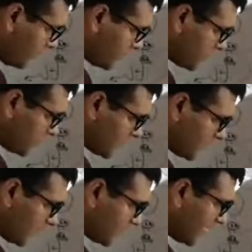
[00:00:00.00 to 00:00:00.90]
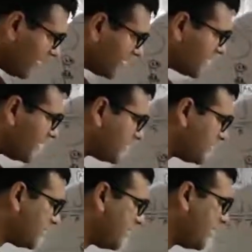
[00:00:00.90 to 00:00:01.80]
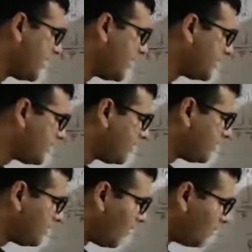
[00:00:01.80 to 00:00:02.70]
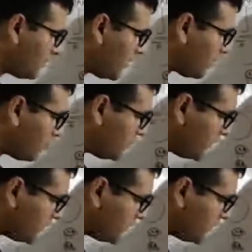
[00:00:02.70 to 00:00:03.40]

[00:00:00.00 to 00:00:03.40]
which is present at the A site, and now there would be